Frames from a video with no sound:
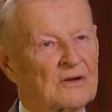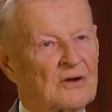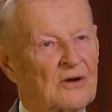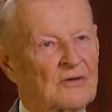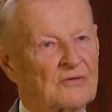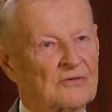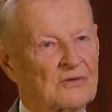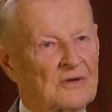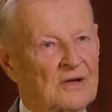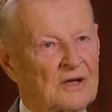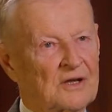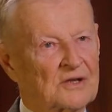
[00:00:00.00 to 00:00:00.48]

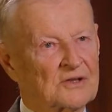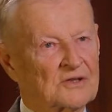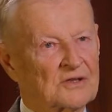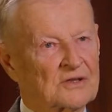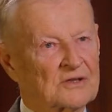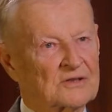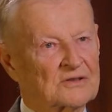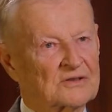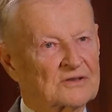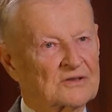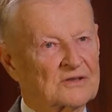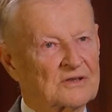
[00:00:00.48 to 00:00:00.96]
of
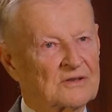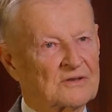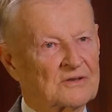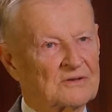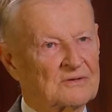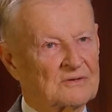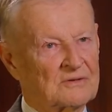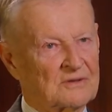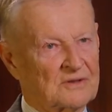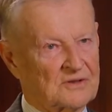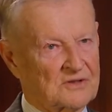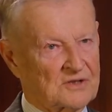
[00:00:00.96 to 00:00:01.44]
relations
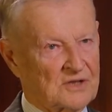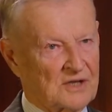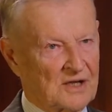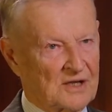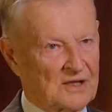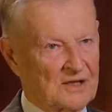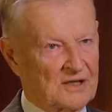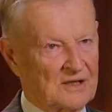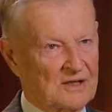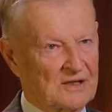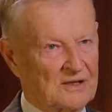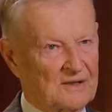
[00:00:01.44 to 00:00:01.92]
with
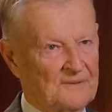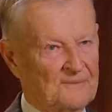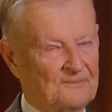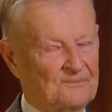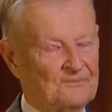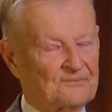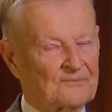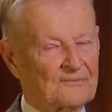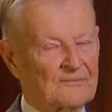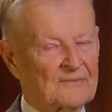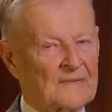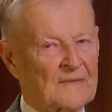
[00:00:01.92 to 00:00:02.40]
China
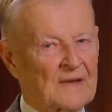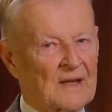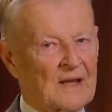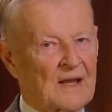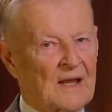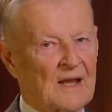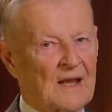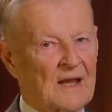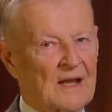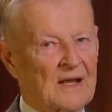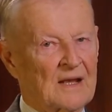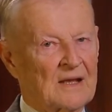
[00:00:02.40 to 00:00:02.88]

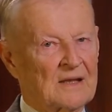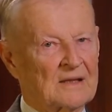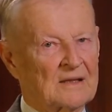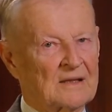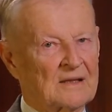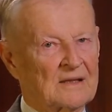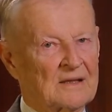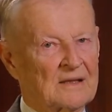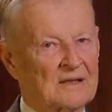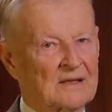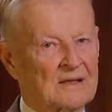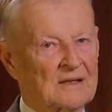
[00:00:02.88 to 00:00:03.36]
and
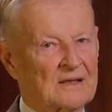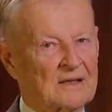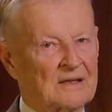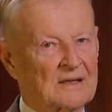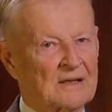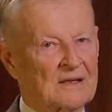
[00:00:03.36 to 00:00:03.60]
the